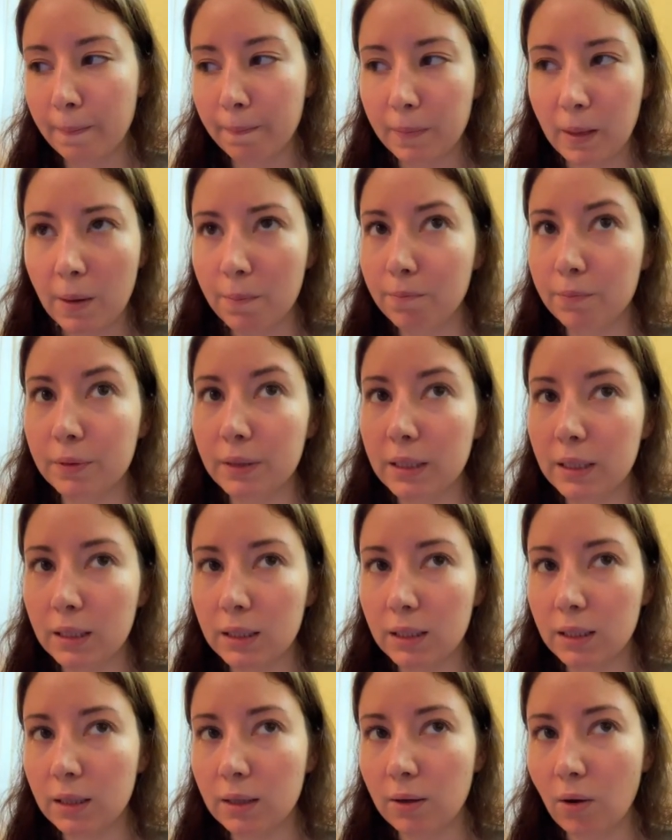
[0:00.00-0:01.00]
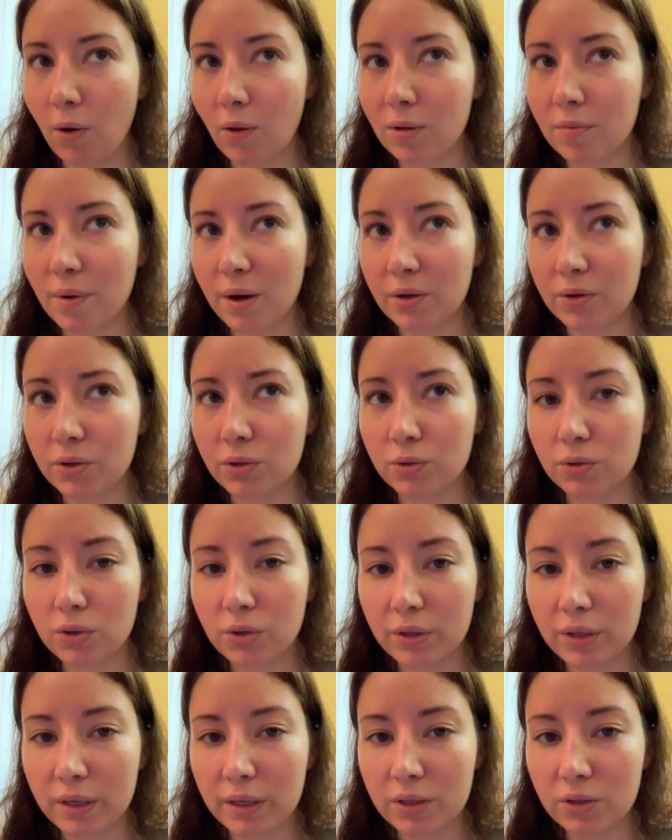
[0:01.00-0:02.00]
completely all about you
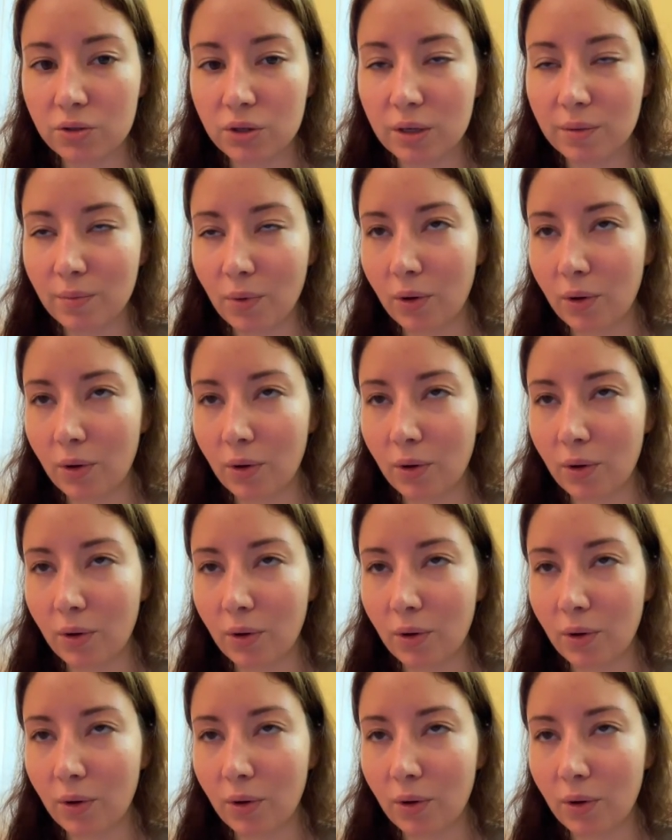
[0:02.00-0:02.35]
to the extreme,